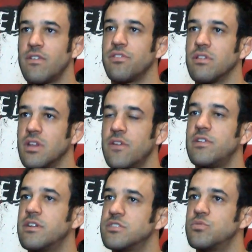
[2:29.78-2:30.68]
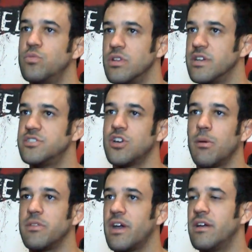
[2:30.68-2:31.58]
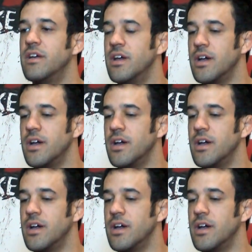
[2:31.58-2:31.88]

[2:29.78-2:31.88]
nothing left, and he does a really good job of that.